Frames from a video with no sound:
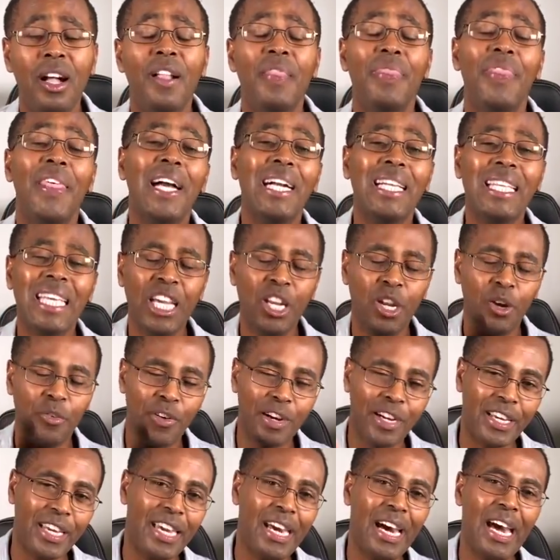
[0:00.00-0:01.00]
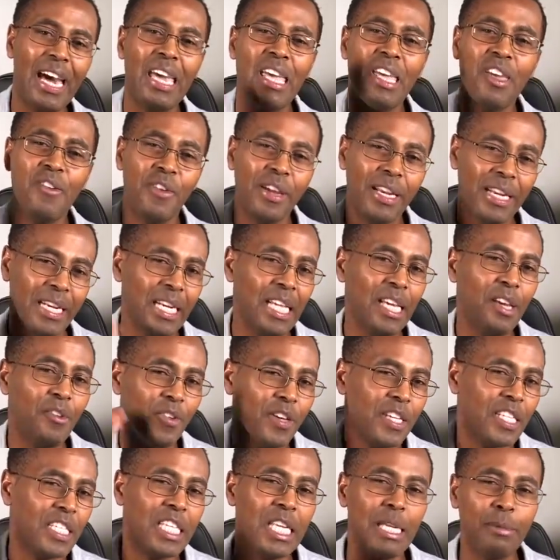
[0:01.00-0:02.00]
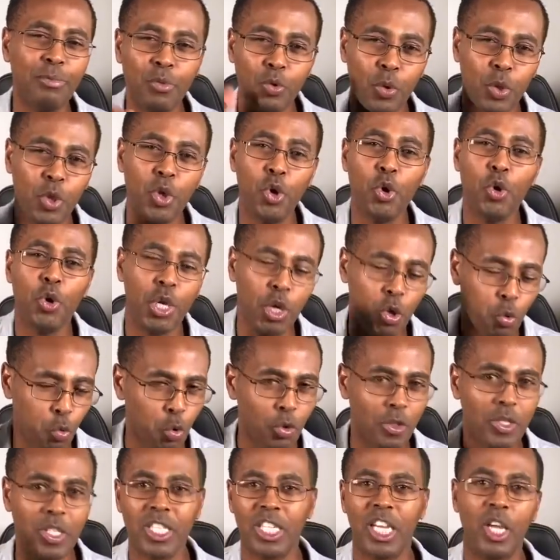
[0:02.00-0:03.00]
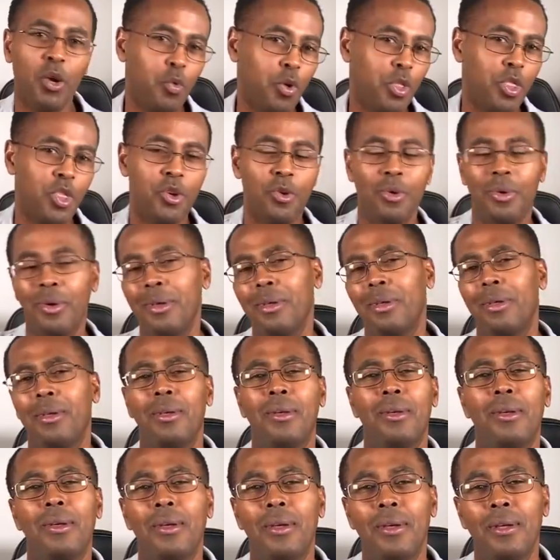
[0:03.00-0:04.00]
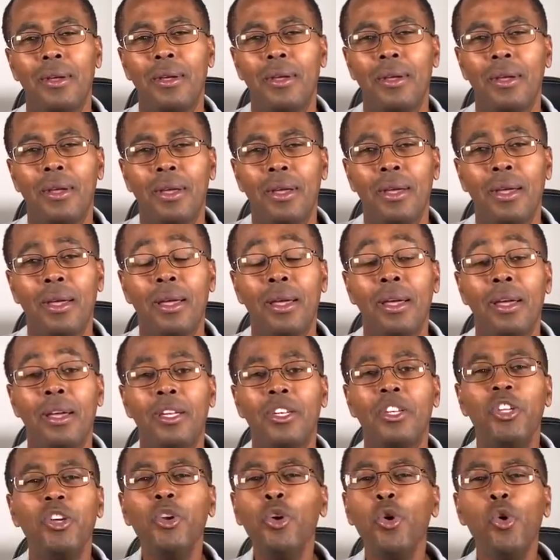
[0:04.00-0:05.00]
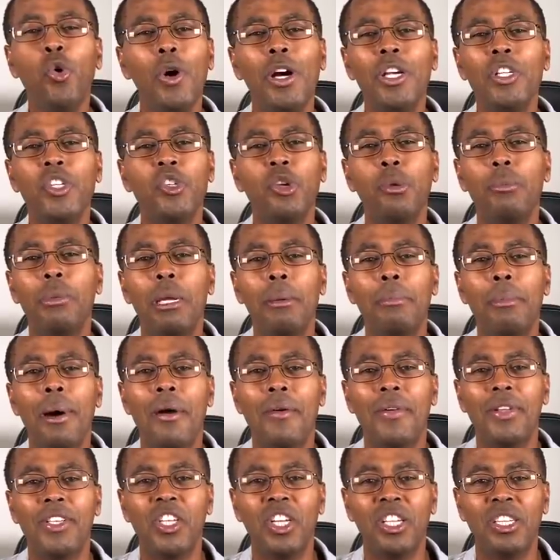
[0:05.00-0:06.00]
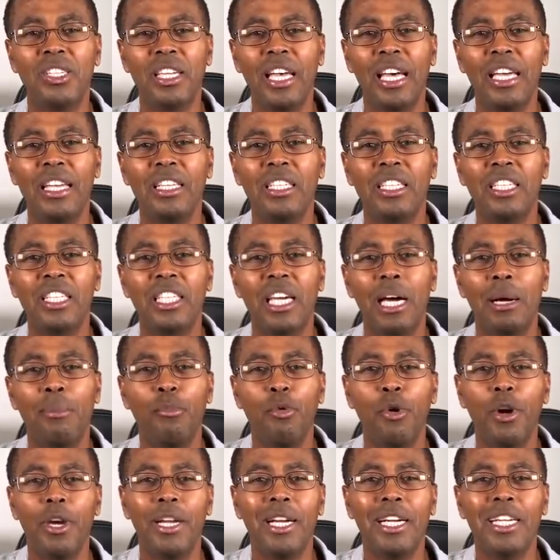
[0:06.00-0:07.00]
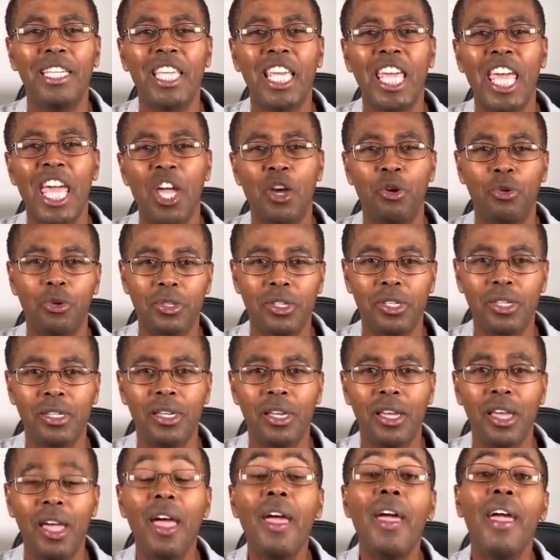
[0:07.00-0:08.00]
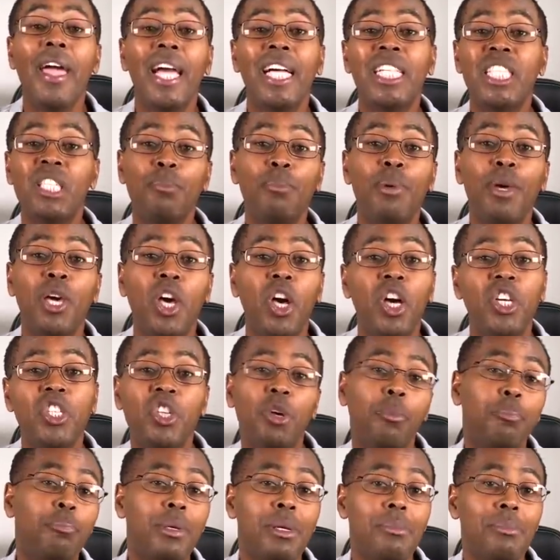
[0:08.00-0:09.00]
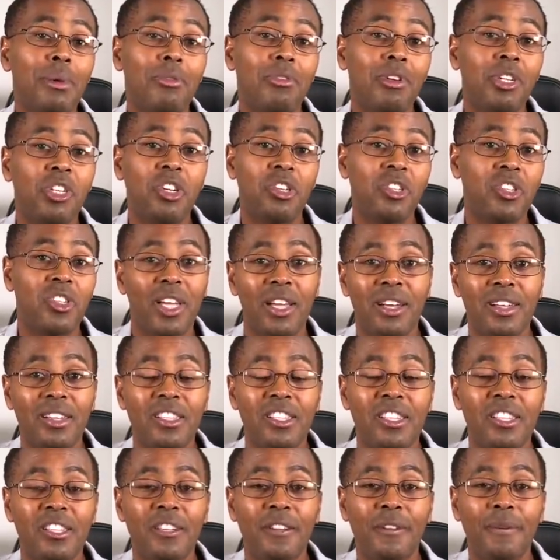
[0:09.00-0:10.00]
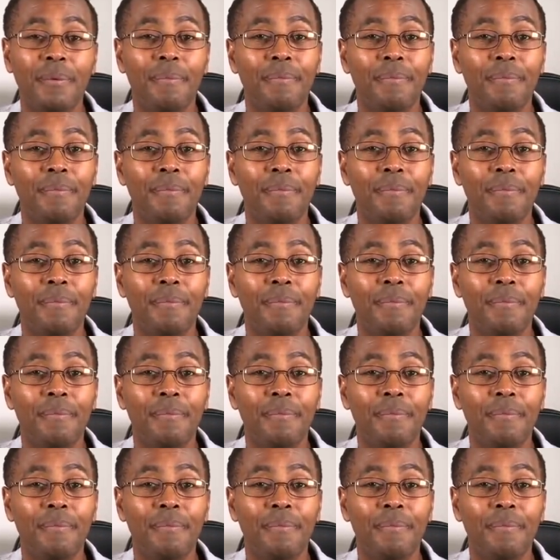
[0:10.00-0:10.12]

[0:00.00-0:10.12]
That kind of a guy, even if he sleeps with you, he won't stay with you. Do you know why so many marriages are in turmoil and chaos? It's because of premarital sex.